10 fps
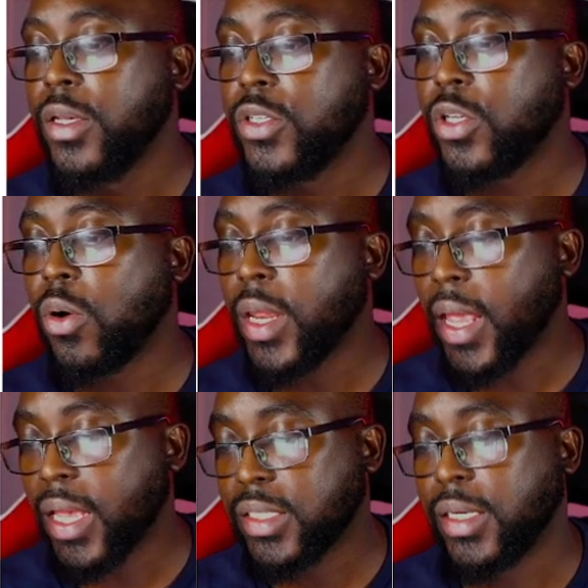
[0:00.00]
So, in
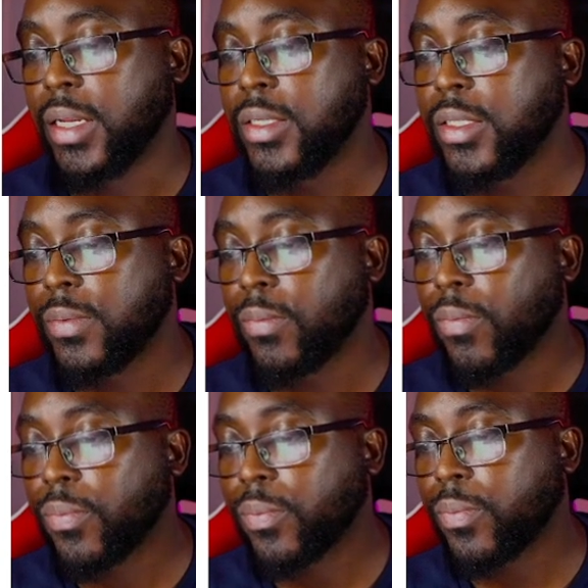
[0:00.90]
essence,
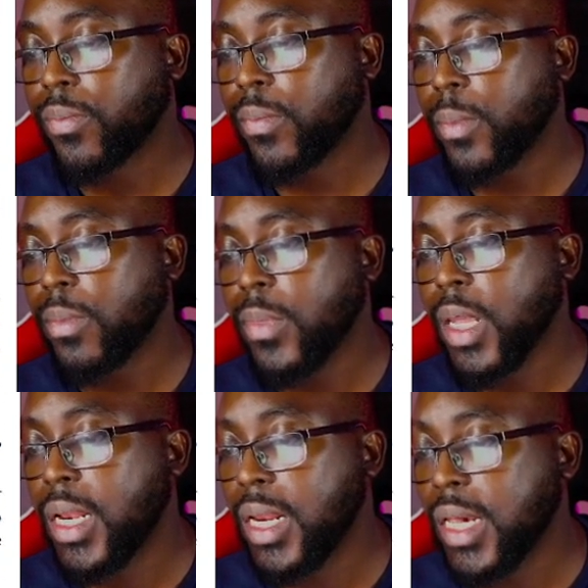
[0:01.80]

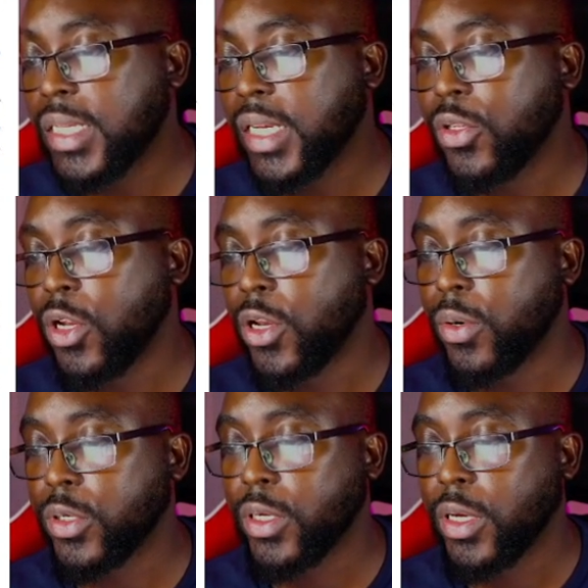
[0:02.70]
Listen to the
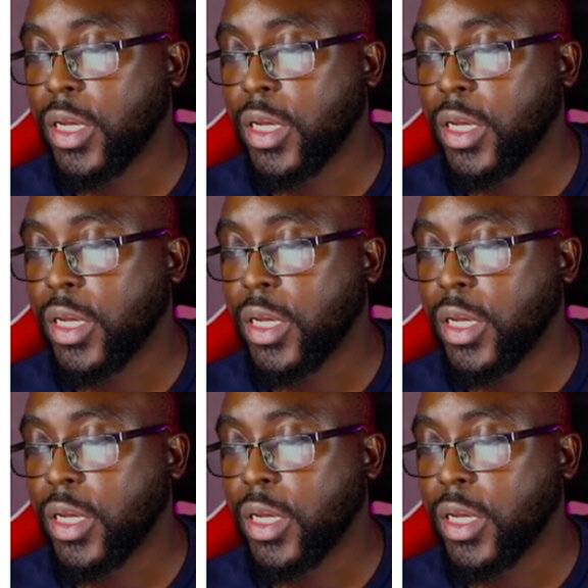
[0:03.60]
note.